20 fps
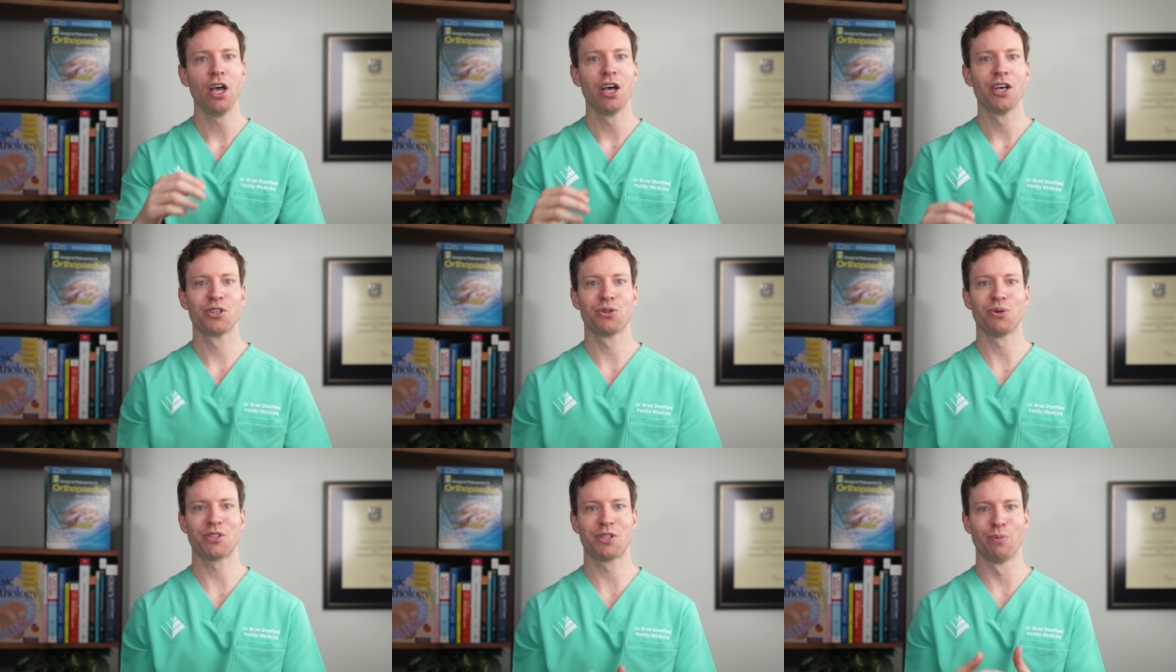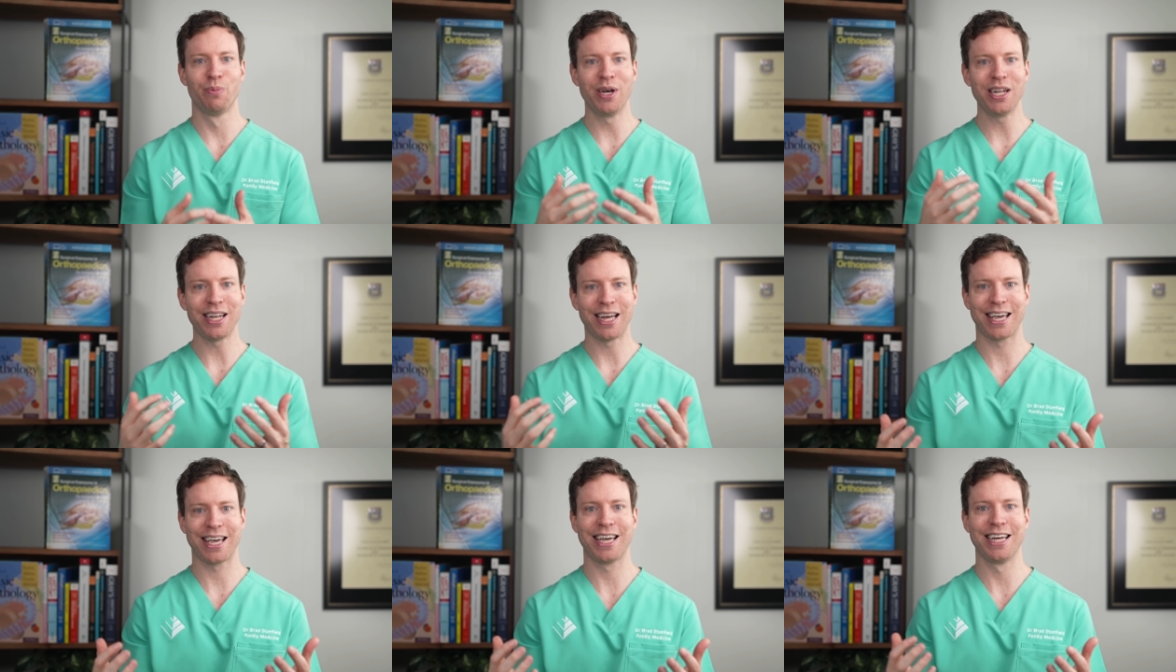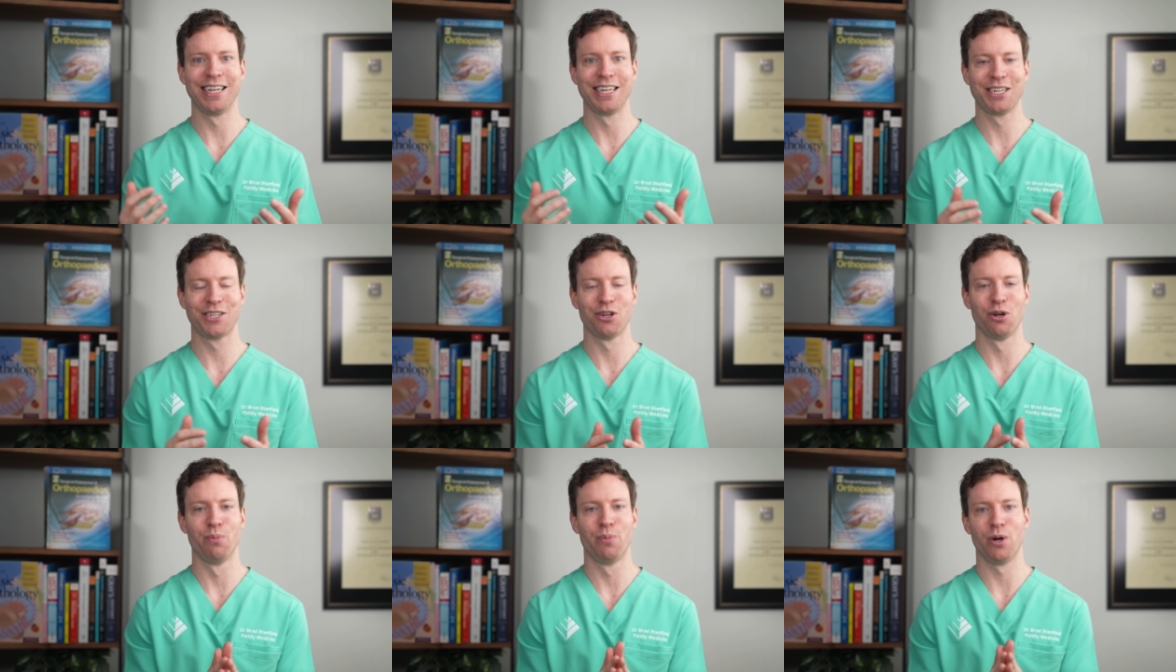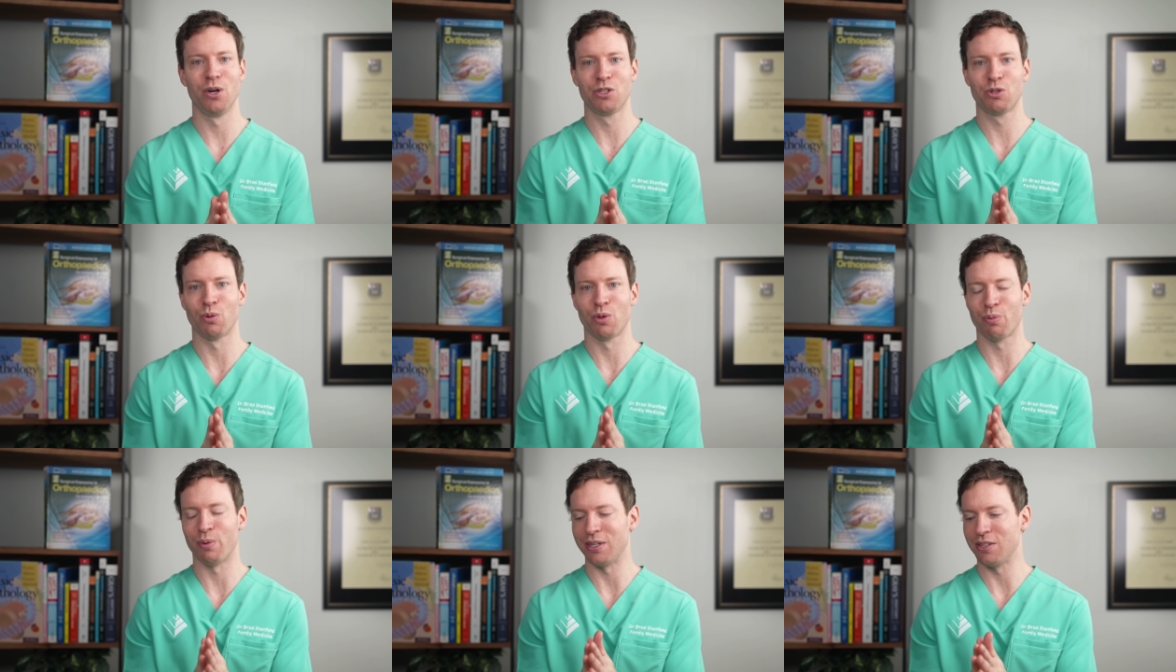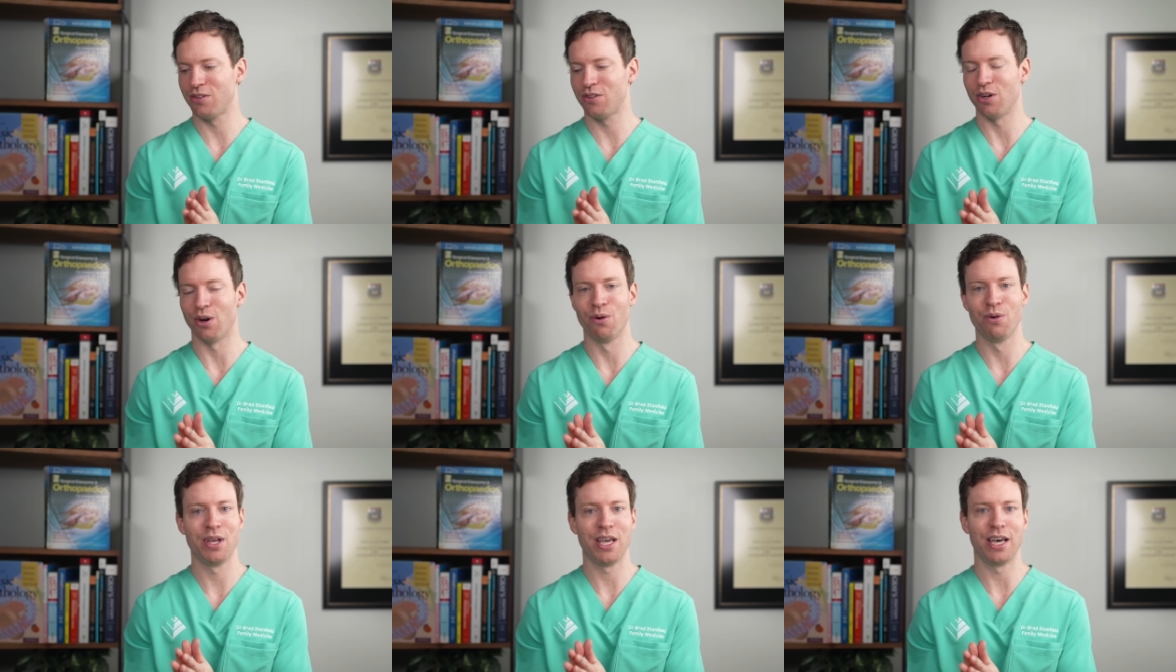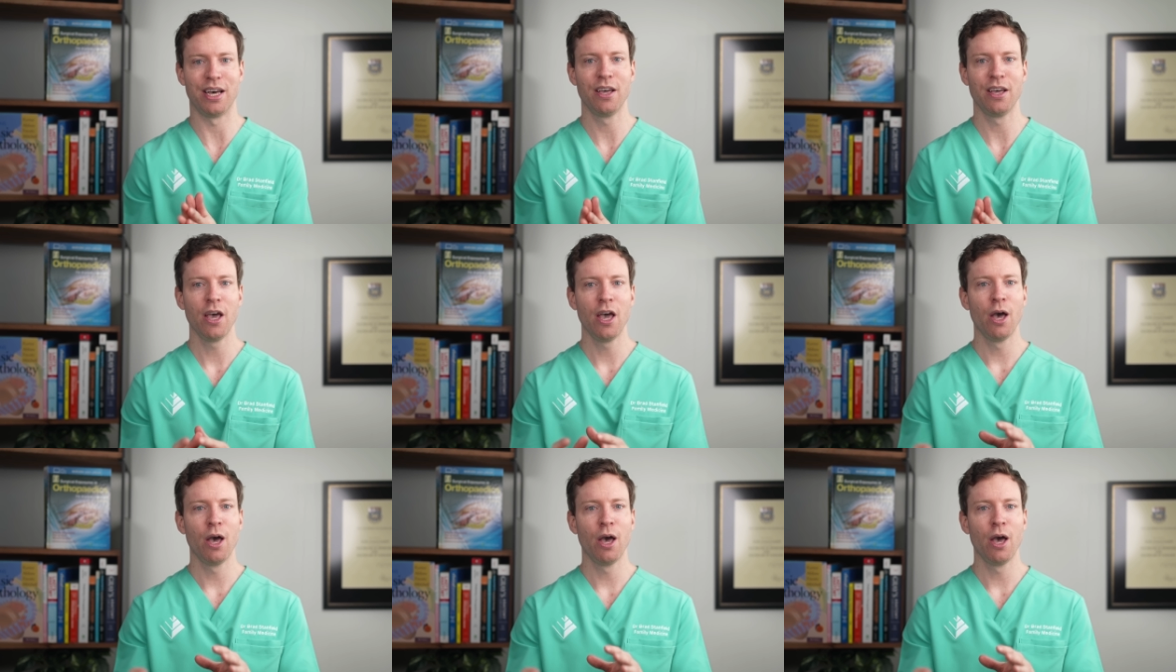So it's a bit like killing two birds with one stone here,